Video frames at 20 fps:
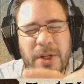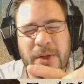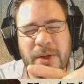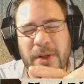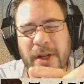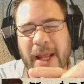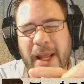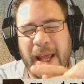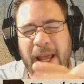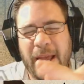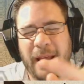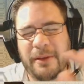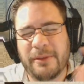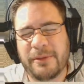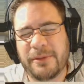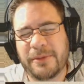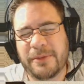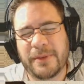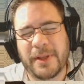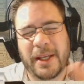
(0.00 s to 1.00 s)
could
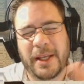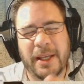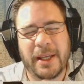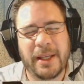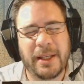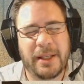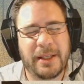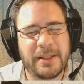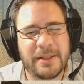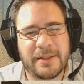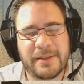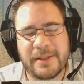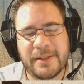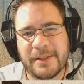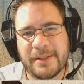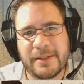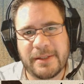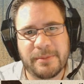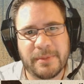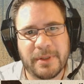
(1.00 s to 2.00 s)
have a
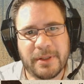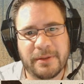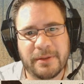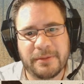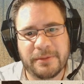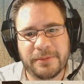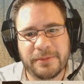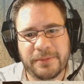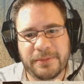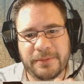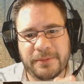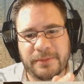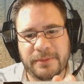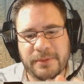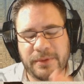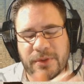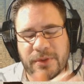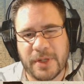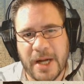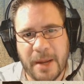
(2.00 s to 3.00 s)
system of
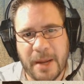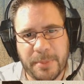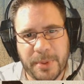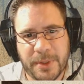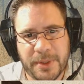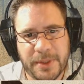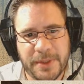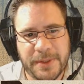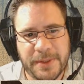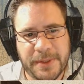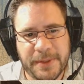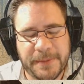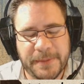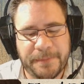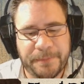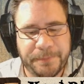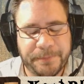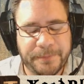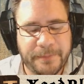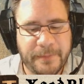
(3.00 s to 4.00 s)
droppers.
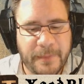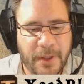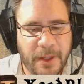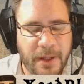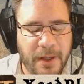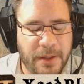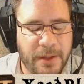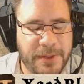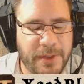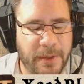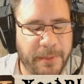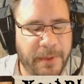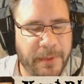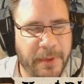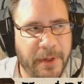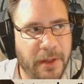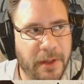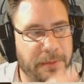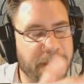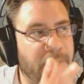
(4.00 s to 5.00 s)
Sorry, we
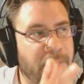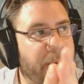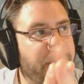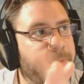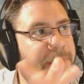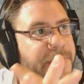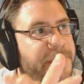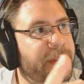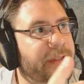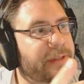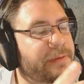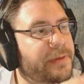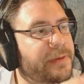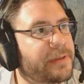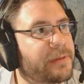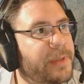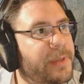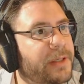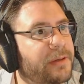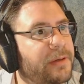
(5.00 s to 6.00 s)
don't call them droppers in this
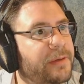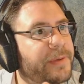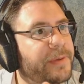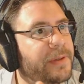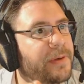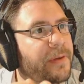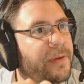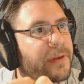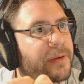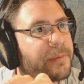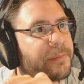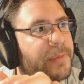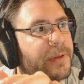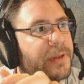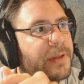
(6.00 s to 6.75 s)
version of Minecraft. We call them